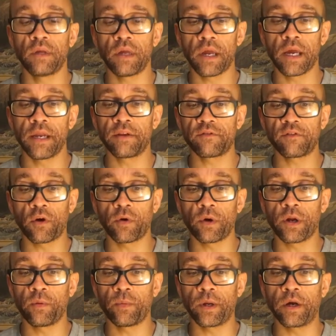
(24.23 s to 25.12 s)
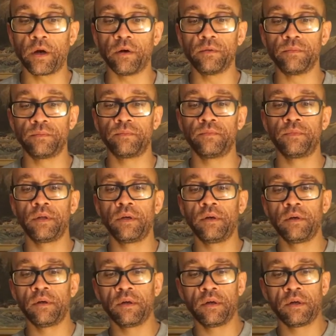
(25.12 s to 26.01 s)
And so here we go.
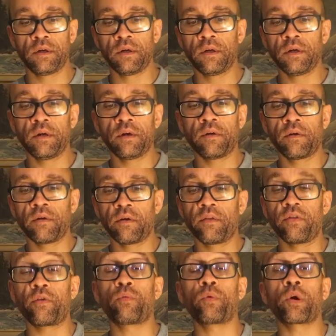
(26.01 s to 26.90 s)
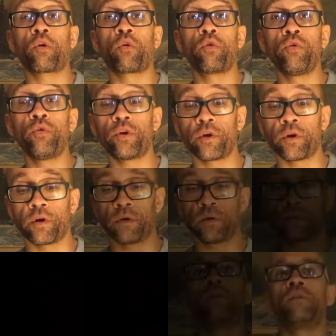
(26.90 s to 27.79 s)
The
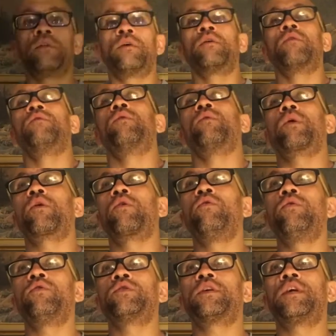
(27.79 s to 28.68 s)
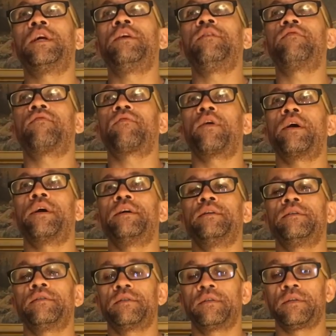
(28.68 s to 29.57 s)
recruiter. The recruiter's key
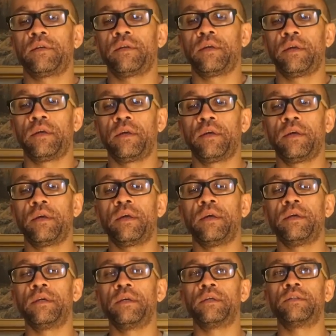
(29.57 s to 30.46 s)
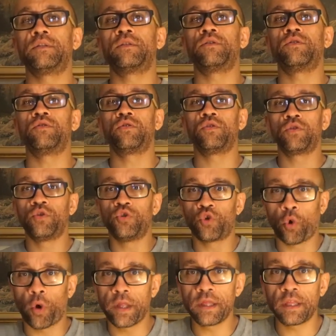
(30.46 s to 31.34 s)
phrase is
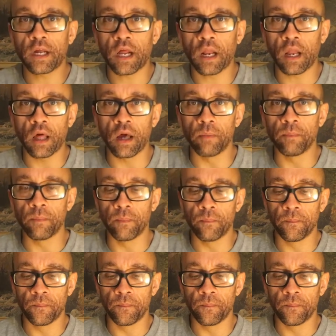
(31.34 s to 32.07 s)
join the club.